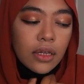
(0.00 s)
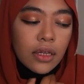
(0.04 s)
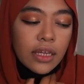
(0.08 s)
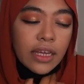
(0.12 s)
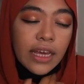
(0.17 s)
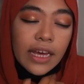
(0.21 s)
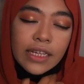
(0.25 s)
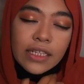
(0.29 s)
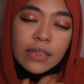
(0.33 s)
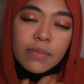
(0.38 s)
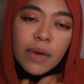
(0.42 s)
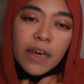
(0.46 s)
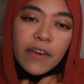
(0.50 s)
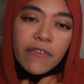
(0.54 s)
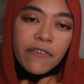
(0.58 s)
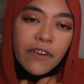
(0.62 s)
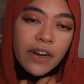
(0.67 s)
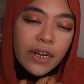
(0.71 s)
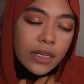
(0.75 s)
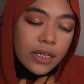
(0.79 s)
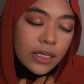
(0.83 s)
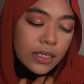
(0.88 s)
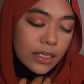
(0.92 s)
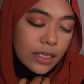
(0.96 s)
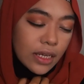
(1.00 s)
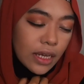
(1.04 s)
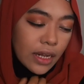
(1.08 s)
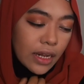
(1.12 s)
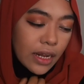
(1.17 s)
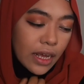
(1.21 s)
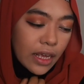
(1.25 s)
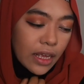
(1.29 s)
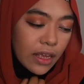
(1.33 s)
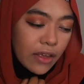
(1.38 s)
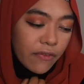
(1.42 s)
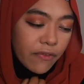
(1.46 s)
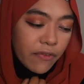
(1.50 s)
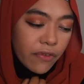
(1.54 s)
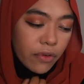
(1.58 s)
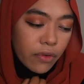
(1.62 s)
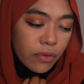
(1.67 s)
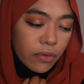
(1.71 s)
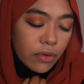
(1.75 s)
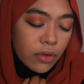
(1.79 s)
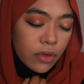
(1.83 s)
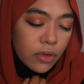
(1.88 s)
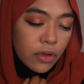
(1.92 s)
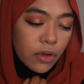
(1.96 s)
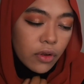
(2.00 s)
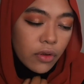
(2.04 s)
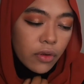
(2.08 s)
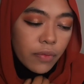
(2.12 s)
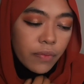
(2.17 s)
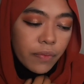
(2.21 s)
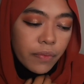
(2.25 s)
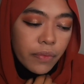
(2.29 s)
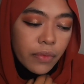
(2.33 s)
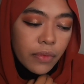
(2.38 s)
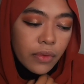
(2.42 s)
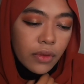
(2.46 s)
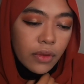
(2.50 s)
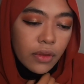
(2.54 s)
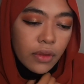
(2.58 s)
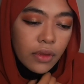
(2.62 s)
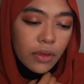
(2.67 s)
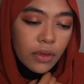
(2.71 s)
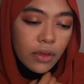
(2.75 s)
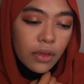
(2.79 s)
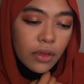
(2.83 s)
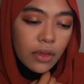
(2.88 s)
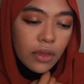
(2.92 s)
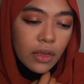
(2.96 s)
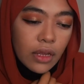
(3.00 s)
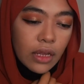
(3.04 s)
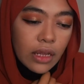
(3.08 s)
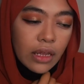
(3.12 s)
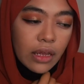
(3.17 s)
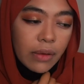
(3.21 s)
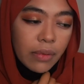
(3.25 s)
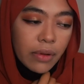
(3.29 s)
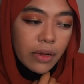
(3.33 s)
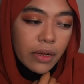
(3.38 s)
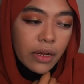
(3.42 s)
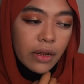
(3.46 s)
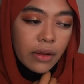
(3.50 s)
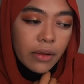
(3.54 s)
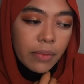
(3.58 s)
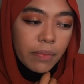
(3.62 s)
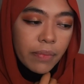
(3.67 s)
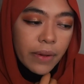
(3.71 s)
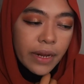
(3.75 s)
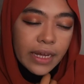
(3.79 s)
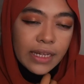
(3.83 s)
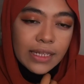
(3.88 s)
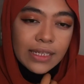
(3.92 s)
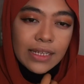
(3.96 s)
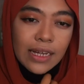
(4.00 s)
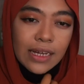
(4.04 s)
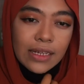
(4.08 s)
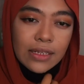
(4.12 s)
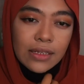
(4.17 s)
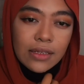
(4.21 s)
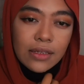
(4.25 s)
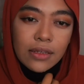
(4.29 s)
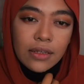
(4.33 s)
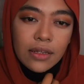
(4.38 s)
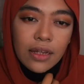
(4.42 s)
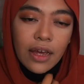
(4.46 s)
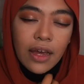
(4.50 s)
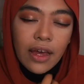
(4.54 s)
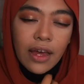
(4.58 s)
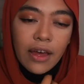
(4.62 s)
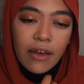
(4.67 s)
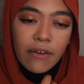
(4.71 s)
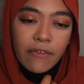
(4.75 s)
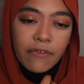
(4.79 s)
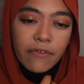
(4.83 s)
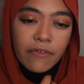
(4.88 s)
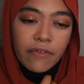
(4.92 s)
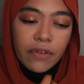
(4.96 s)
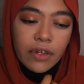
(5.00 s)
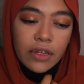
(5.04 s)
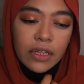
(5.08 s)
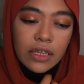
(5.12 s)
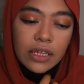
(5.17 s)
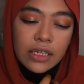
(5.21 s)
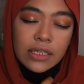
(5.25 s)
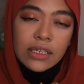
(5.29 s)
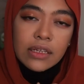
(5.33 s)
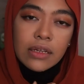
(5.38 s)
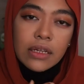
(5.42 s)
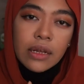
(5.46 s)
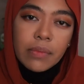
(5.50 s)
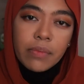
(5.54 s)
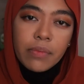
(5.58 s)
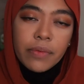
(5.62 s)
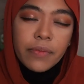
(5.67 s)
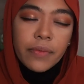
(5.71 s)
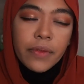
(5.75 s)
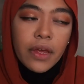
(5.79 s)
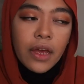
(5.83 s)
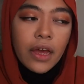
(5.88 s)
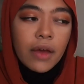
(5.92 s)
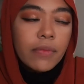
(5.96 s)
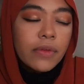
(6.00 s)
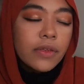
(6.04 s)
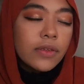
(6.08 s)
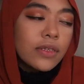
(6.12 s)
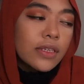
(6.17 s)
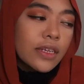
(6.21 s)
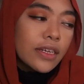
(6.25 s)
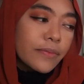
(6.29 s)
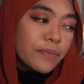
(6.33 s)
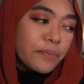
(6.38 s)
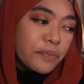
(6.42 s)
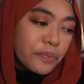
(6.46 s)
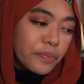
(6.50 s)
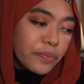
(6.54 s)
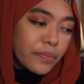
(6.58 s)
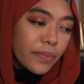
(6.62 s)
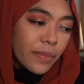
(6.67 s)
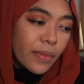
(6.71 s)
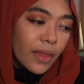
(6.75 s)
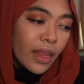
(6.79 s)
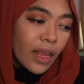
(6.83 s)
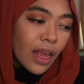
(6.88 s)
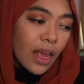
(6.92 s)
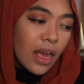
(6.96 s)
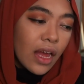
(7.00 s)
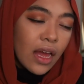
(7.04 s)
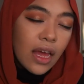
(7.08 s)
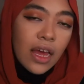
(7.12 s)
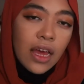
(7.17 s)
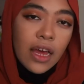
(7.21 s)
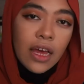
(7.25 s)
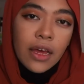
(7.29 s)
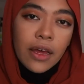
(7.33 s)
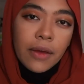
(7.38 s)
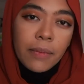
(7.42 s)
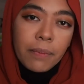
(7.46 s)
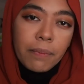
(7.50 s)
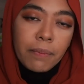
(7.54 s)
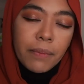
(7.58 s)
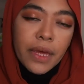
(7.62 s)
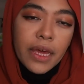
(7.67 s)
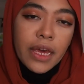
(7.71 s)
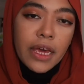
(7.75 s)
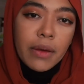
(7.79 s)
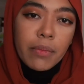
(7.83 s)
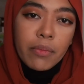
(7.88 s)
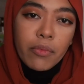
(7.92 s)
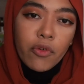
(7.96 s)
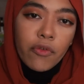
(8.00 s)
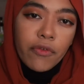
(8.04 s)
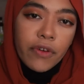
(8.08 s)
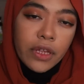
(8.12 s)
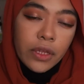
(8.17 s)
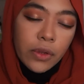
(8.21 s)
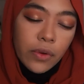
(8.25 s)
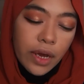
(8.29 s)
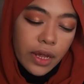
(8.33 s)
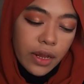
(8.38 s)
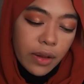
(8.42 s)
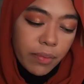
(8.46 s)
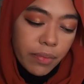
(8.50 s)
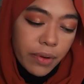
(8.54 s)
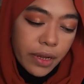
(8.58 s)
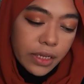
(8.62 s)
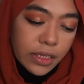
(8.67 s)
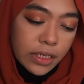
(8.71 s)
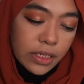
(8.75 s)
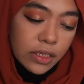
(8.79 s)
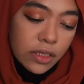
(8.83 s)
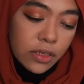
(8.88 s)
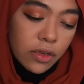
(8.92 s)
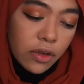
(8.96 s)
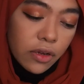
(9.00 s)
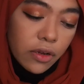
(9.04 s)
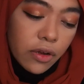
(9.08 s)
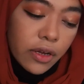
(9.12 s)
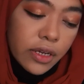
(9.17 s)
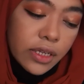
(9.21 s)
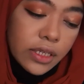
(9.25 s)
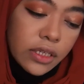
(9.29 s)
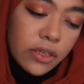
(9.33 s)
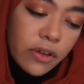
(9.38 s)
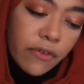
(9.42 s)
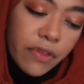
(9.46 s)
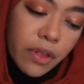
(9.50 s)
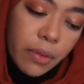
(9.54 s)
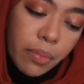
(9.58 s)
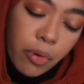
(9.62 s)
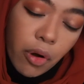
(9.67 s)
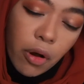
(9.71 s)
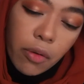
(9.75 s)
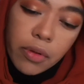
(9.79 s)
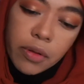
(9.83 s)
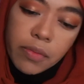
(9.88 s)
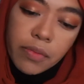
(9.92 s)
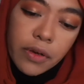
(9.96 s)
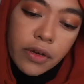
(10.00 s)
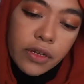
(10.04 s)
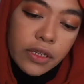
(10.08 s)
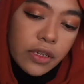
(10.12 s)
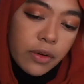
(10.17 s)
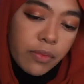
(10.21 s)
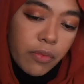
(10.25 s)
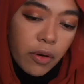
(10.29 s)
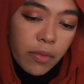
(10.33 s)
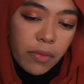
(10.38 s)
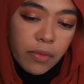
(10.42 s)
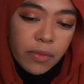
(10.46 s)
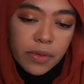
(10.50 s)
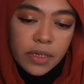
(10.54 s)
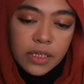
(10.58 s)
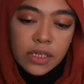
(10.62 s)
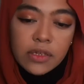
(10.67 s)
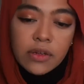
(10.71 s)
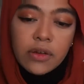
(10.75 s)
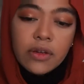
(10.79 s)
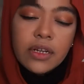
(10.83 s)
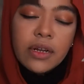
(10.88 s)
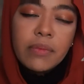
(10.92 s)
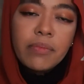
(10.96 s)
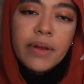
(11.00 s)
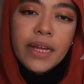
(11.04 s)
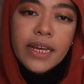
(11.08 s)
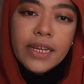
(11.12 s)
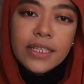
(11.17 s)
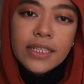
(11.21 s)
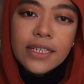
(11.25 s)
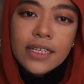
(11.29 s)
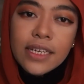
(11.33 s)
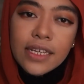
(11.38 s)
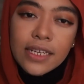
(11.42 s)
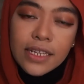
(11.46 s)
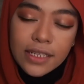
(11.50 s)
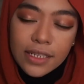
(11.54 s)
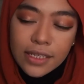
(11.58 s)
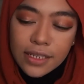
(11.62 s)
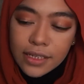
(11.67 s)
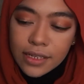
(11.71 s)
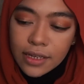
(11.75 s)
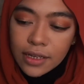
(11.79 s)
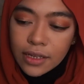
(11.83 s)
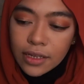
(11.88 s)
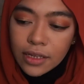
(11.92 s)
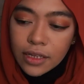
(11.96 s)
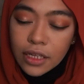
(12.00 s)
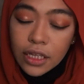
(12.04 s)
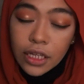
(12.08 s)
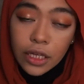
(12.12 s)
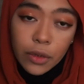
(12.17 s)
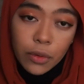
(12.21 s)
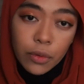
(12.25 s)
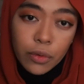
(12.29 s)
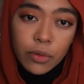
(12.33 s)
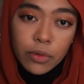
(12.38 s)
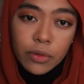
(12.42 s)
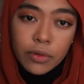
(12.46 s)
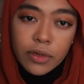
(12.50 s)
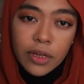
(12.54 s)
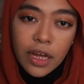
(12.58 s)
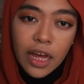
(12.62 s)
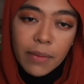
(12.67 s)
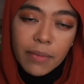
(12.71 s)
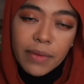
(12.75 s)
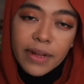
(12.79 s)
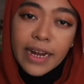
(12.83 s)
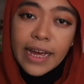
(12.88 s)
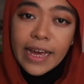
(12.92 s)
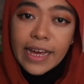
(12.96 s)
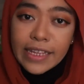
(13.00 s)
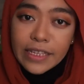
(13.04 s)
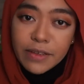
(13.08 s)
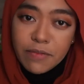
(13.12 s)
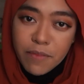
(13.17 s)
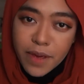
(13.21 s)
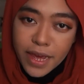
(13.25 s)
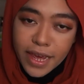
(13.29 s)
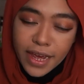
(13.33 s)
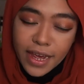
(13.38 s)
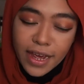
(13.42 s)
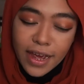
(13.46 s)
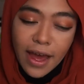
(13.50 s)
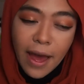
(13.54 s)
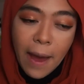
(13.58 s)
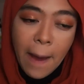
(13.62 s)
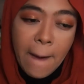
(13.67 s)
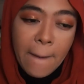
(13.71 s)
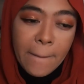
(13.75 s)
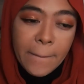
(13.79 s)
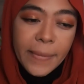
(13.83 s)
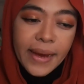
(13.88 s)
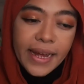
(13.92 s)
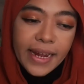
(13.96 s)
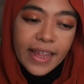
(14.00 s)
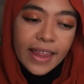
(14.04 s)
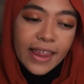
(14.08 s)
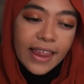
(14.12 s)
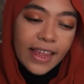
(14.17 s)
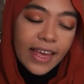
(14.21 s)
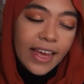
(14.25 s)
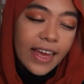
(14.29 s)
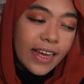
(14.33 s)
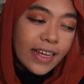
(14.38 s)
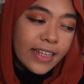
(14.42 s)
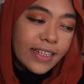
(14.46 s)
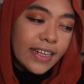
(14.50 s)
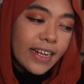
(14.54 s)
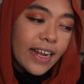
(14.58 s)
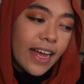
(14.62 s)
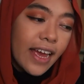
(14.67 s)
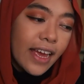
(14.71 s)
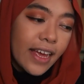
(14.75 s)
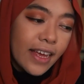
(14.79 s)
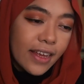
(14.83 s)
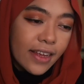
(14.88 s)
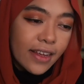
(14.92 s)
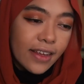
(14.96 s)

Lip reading: yes, my friend did say like, if you know, the place doesn't have this, I'm the same. Me moving to other place is not gonna solve the problem, because the problem is not the place, is you. I mean, like, it's me. But the thing is, like,